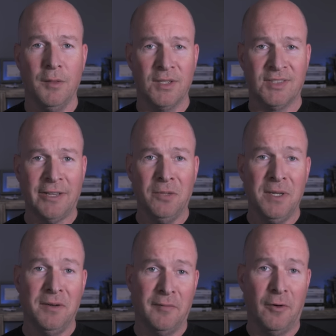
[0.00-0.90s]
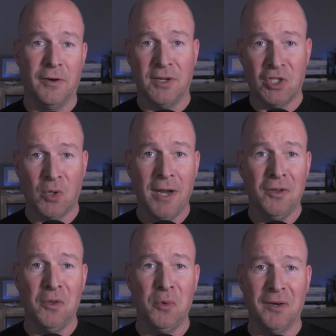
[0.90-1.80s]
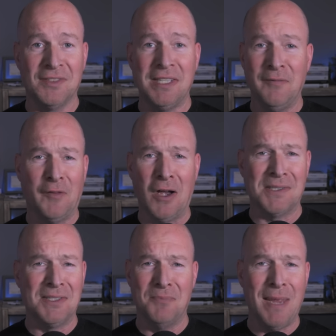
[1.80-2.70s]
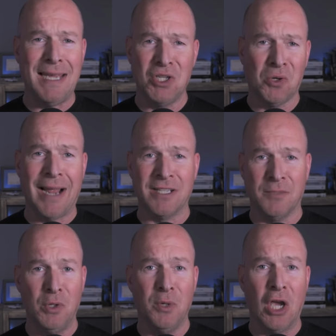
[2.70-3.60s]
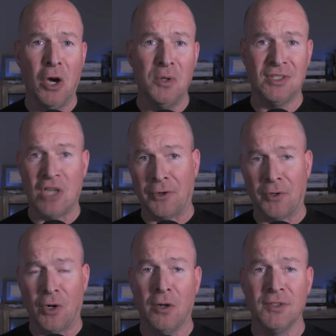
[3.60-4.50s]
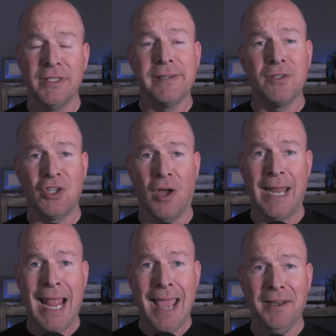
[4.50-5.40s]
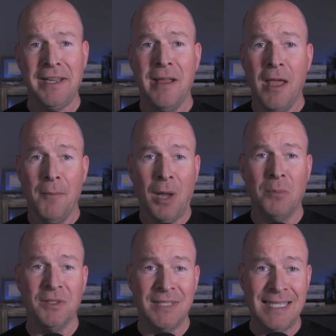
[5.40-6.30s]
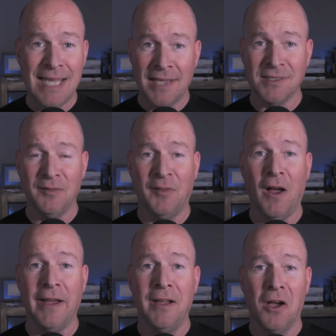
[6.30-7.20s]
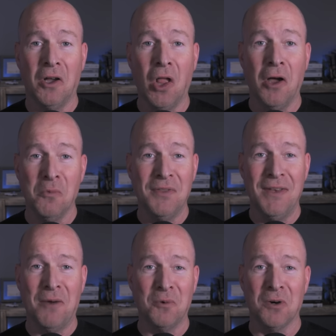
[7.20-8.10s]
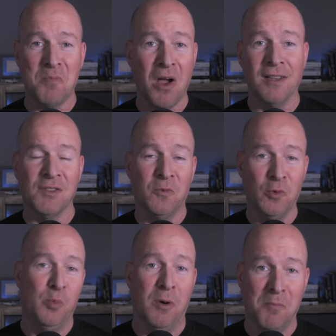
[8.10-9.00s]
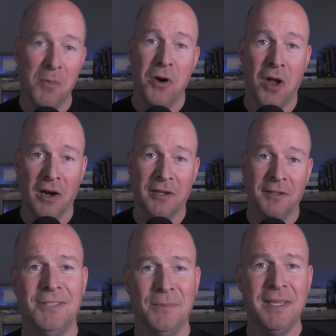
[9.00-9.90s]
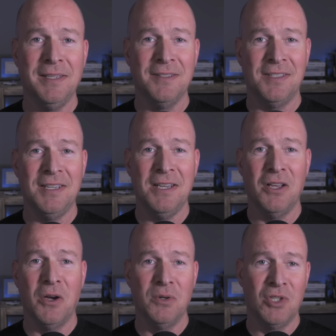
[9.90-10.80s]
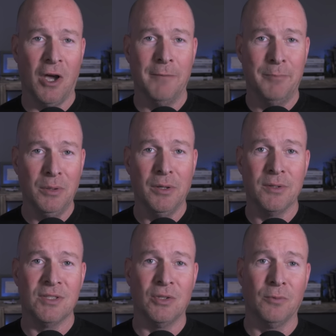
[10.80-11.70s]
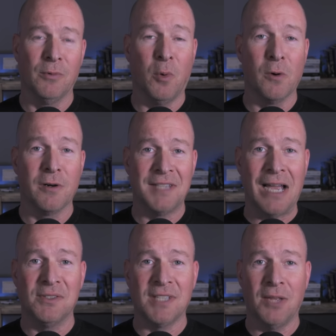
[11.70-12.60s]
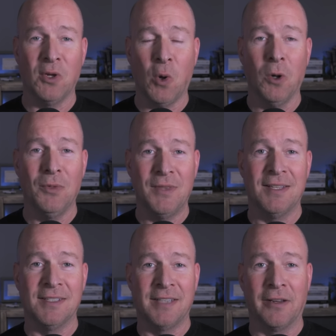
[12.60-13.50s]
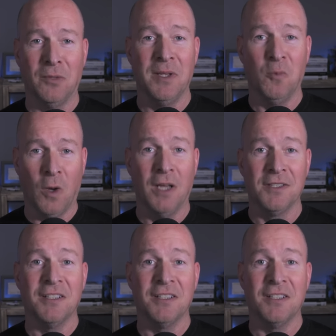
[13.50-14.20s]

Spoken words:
The settlement averted a trial that would have seen Fox's main trash-spewing hosts Tucker Carlson and Sean Hannity publicly testify along with network boss Rupert Murdoch. Dominion CEO John Poulos told reporters outside the court that his settlement was